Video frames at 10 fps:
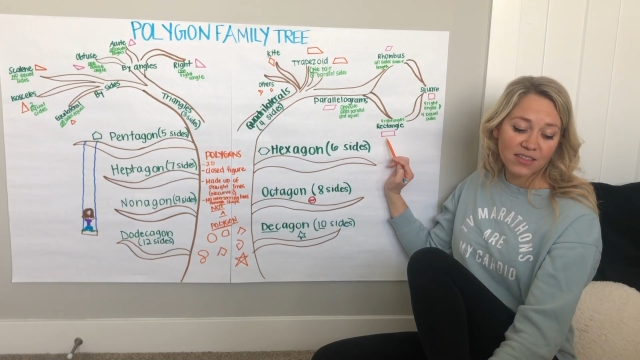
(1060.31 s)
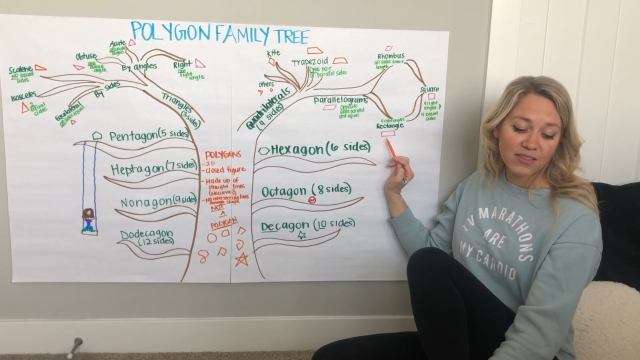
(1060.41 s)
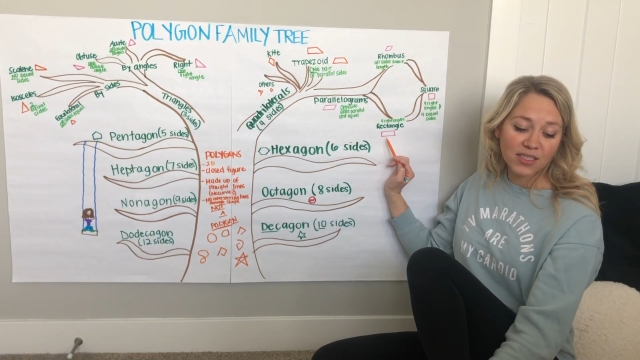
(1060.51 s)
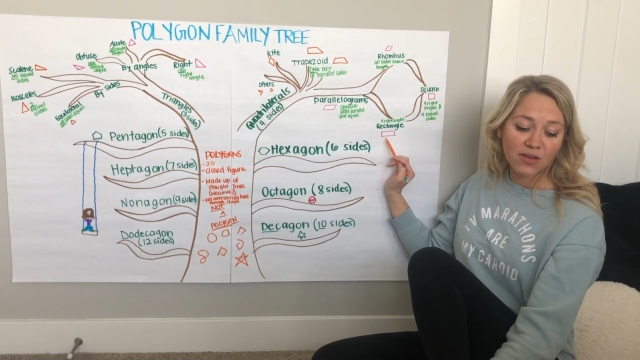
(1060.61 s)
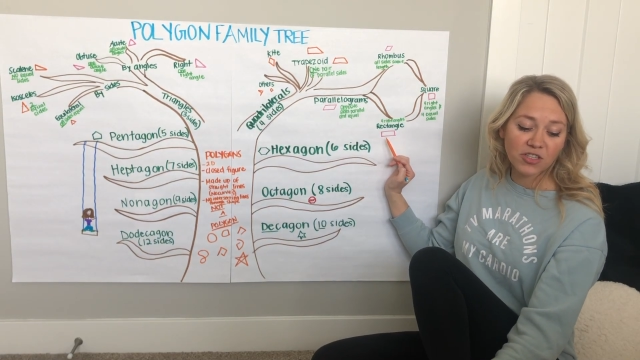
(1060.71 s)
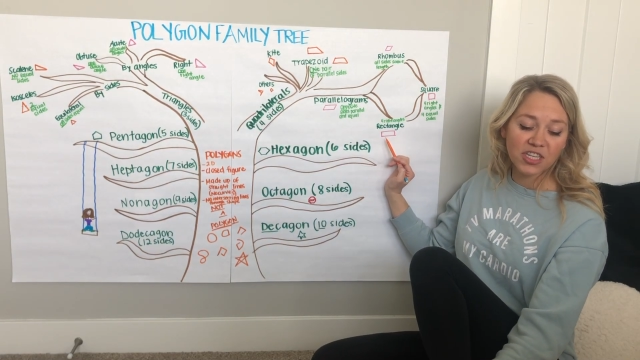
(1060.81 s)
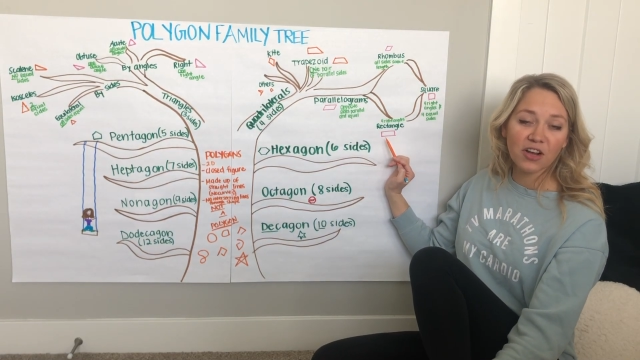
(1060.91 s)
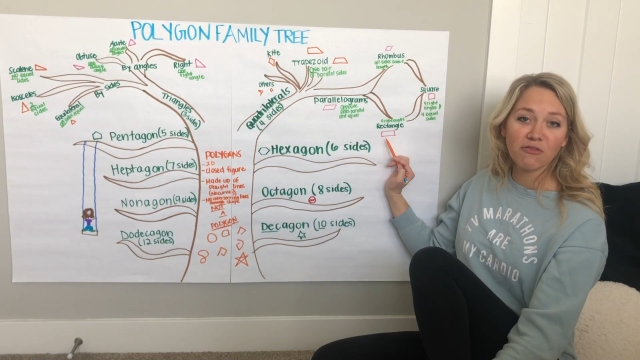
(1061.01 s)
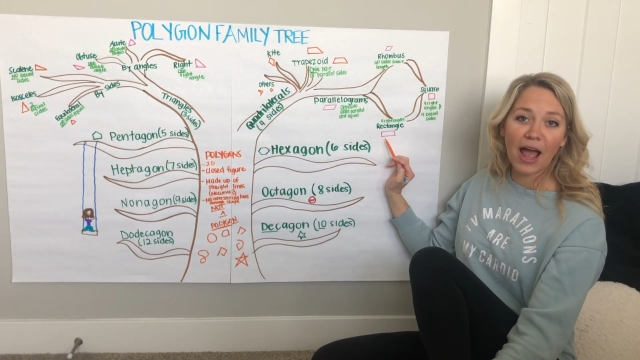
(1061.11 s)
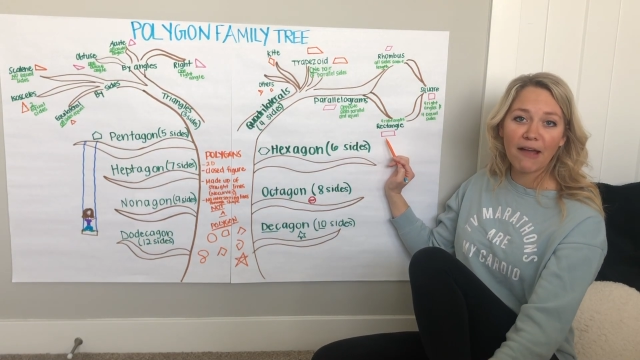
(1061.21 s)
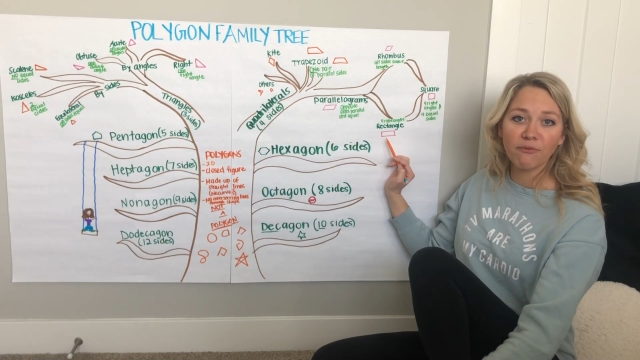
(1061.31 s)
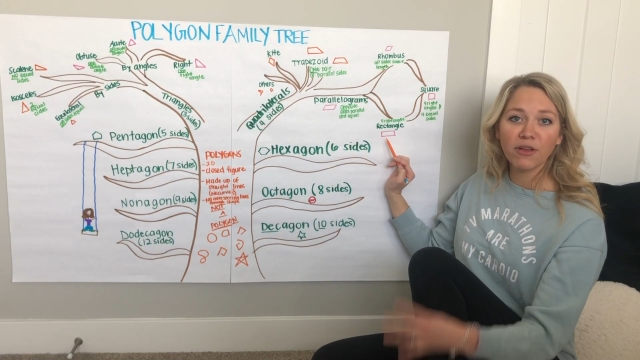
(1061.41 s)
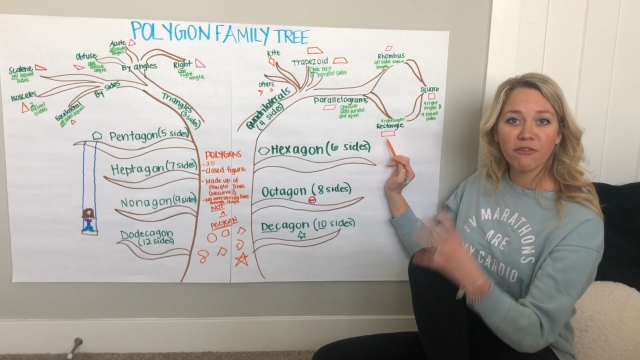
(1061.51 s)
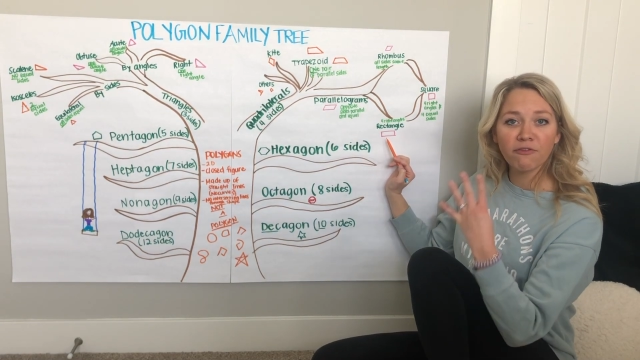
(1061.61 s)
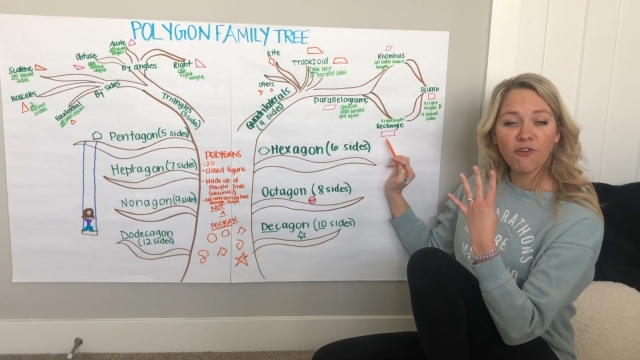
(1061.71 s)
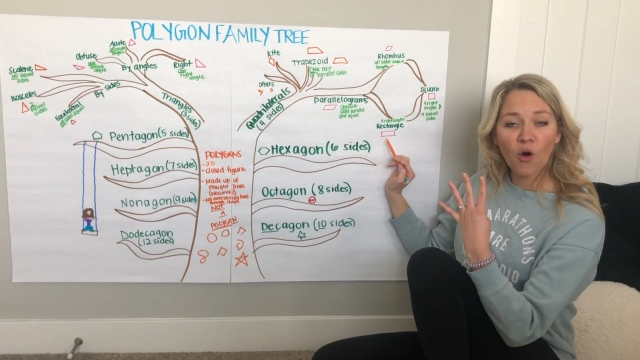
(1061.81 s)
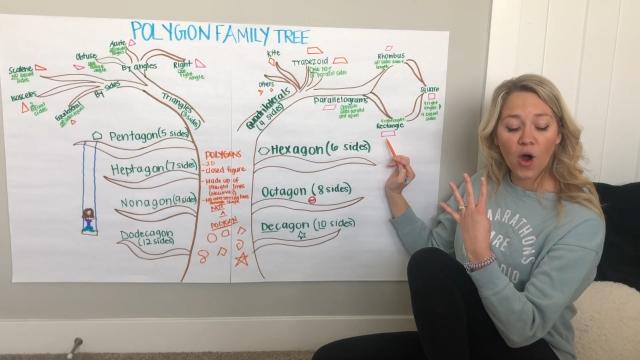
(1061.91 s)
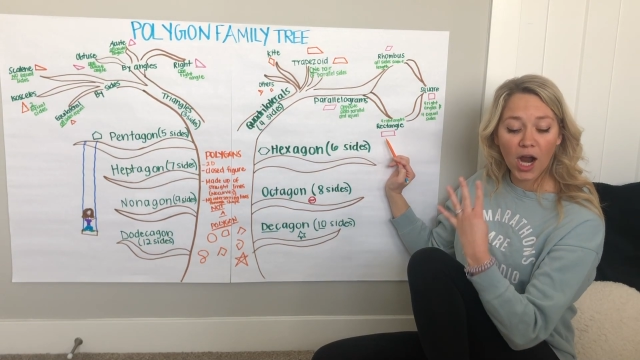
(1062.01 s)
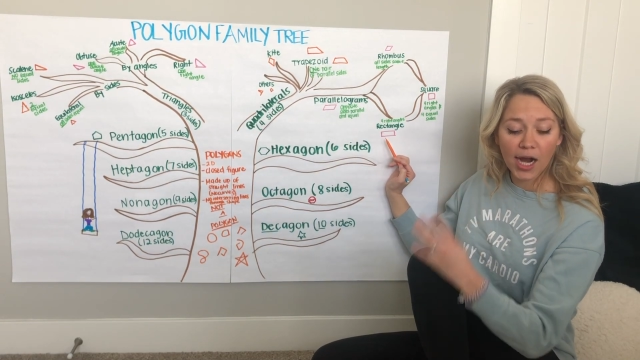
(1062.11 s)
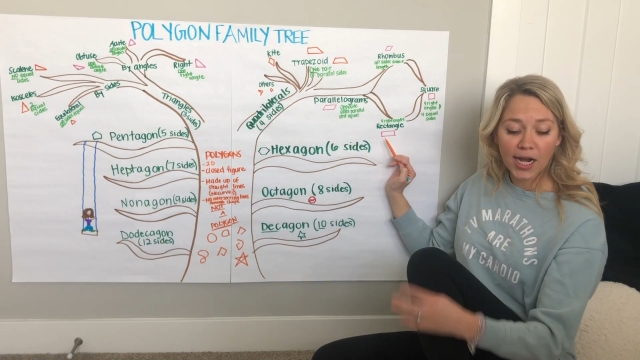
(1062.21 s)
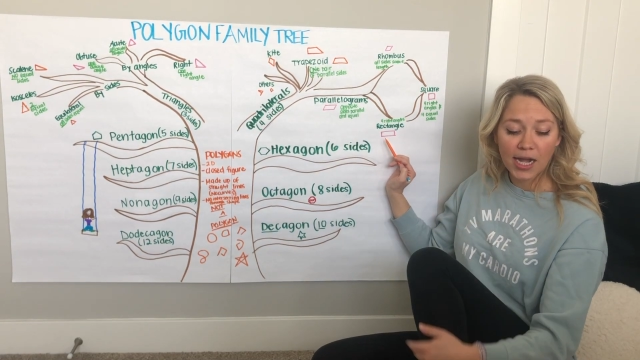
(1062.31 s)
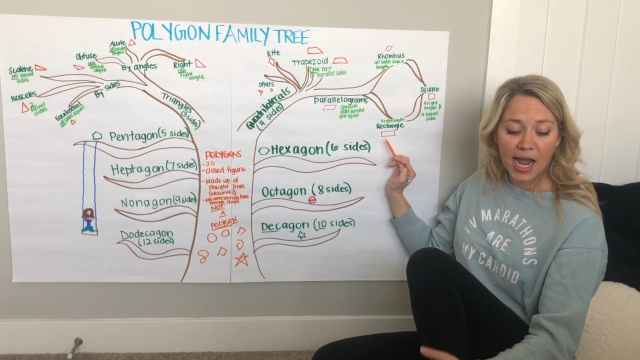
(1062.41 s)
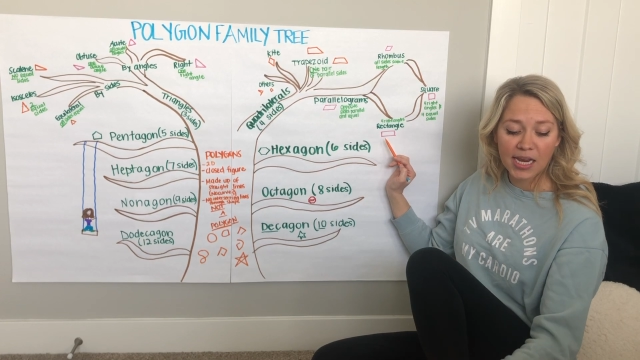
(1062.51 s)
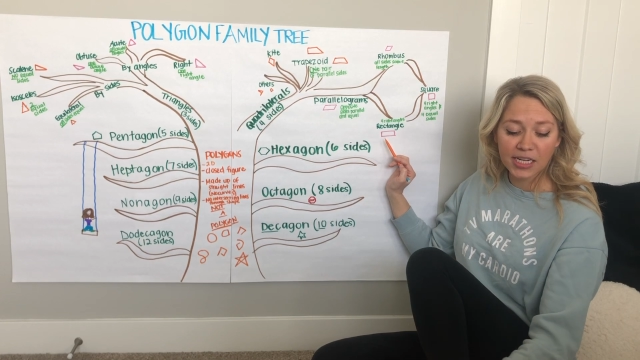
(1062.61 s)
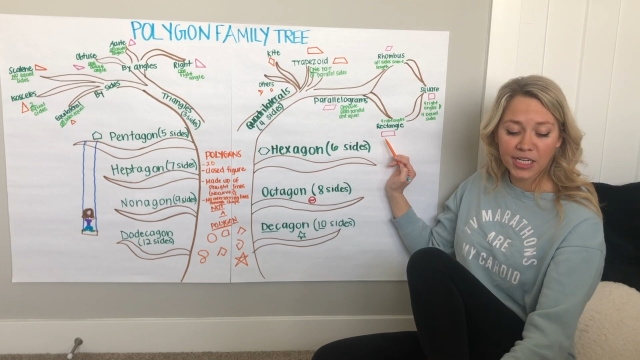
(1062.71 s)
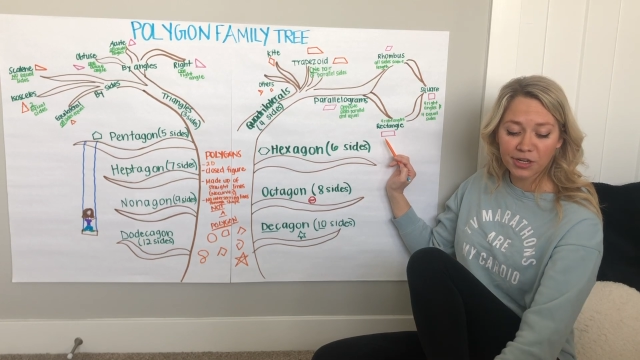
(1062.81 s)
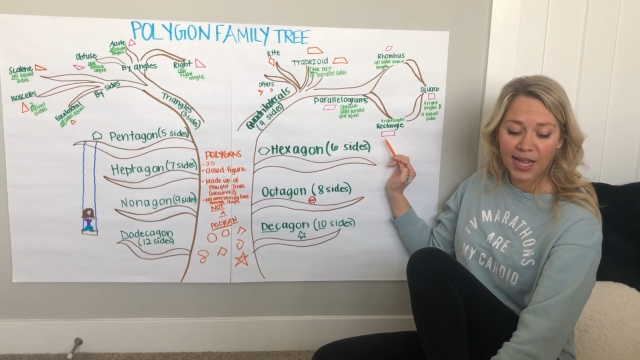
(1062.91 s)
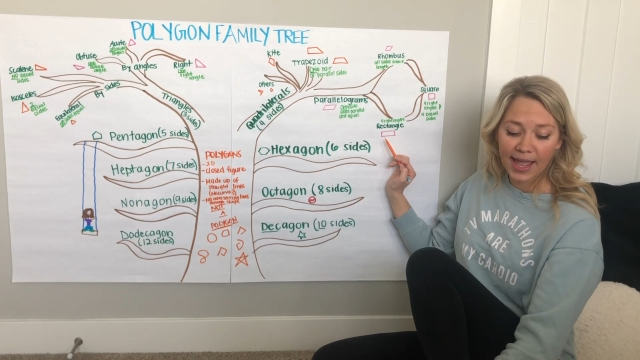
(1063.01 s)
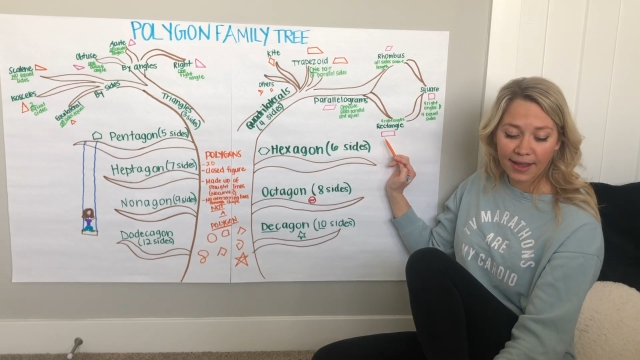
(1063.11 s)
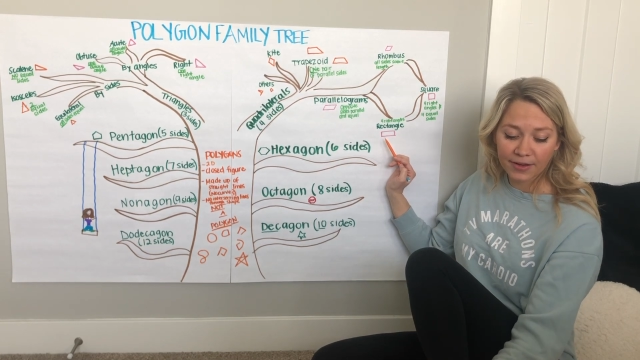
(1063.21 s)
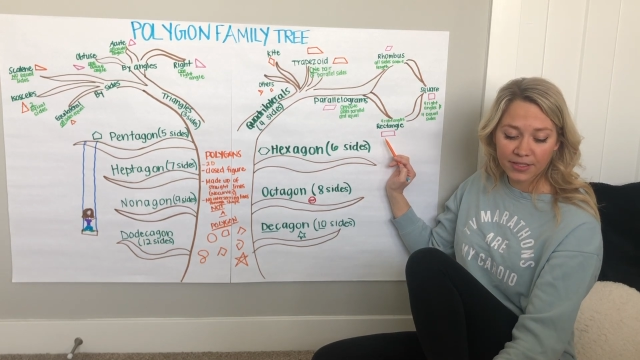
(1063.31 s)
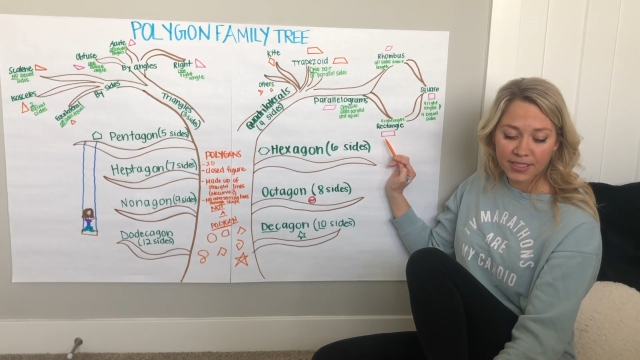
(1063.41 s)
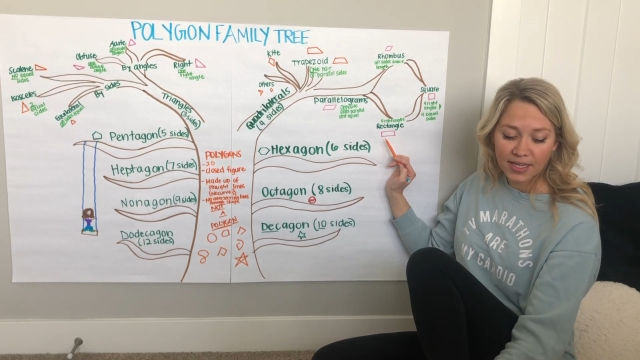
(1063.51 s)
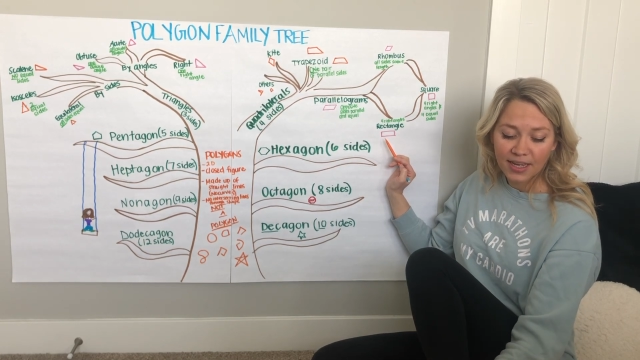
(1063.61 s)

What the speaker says: So she arrived with 4 90-degree angles,